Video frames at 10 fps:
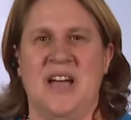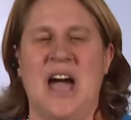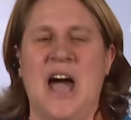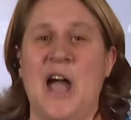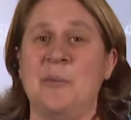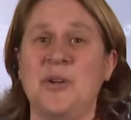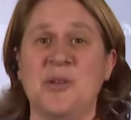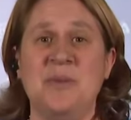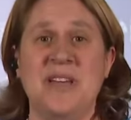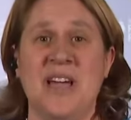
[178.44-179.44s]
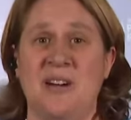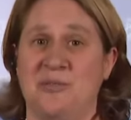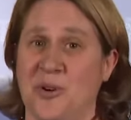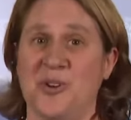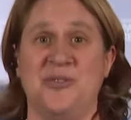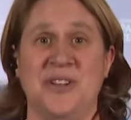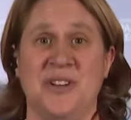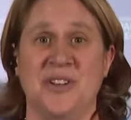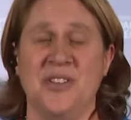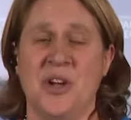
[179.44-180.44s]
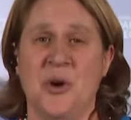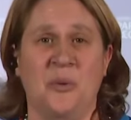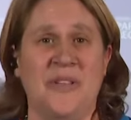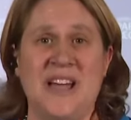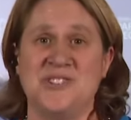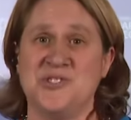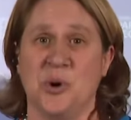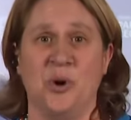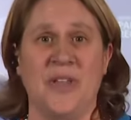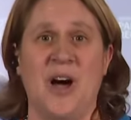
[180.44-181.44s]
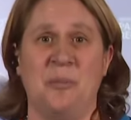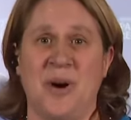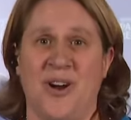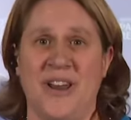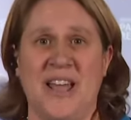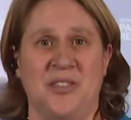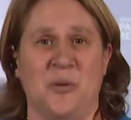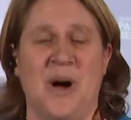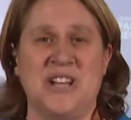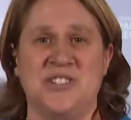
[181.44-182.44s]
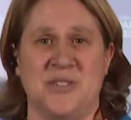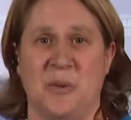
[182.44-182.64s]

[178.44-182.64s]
I'm going to be at Ford Field with that sold out party at the watch the